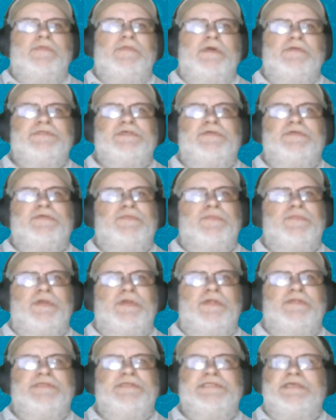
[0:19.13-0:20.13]
Those are the
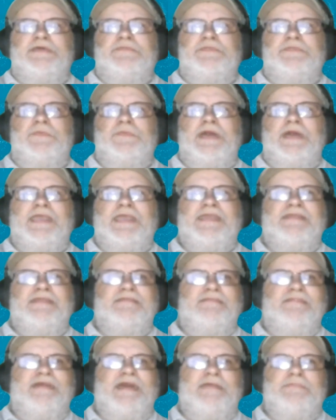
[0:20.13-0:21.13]
words of Dwight
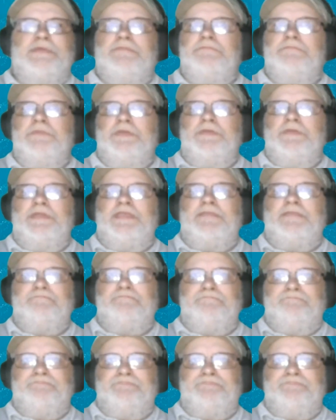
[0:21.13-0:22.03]
Lyman Moody.